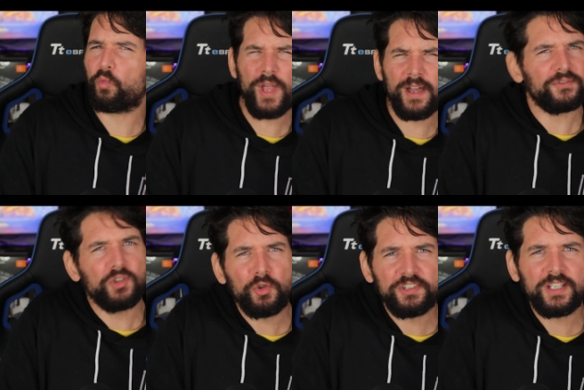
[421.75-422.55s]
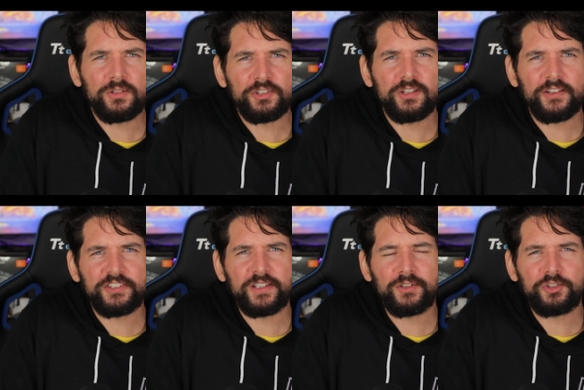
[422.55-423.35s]
We have no single slot,
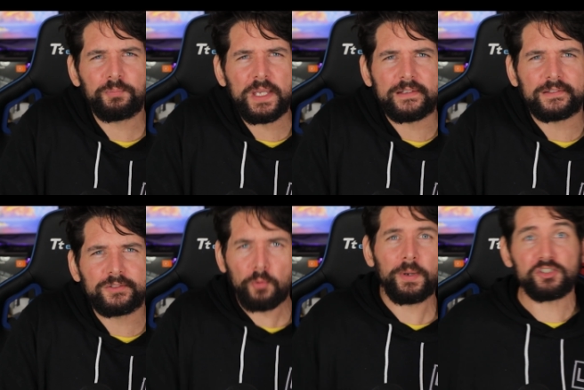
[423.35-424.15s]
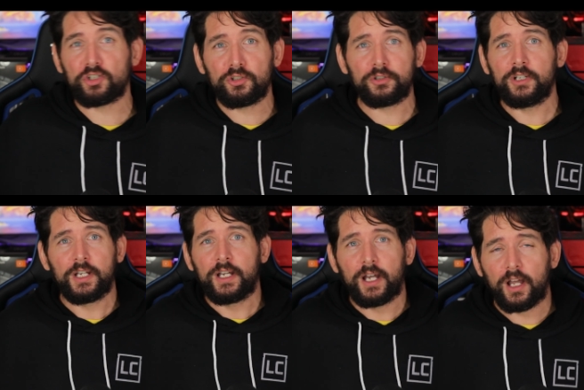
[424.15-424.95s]
single speeds, no bachelor
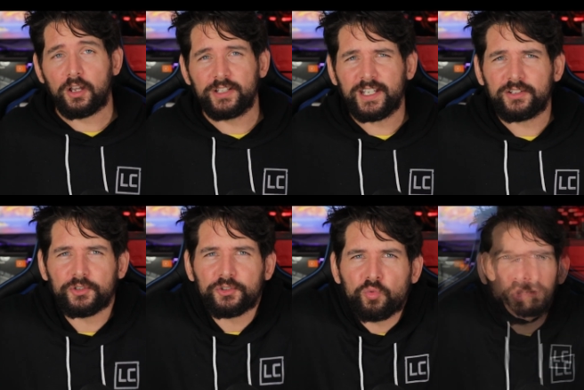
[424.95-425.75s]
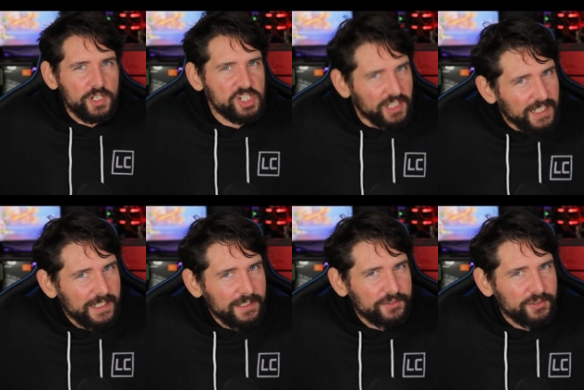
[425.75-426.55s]
connectors, which
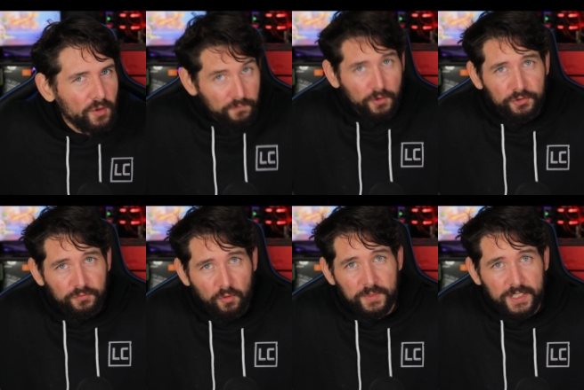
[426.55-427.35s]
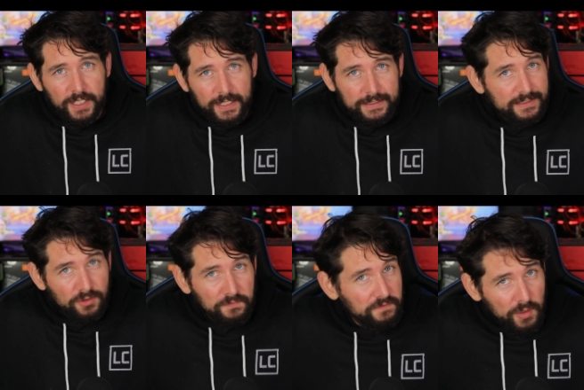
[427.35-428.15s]
is a first for me, at least
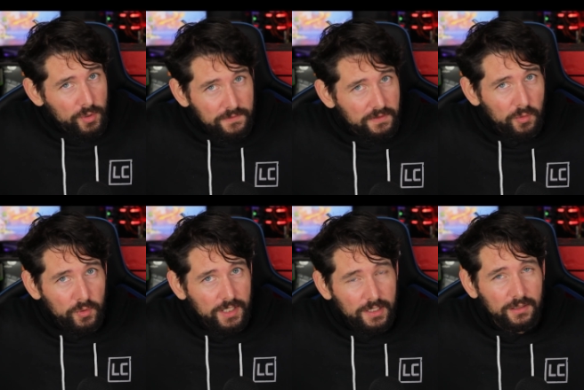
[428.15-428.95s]
in a very, very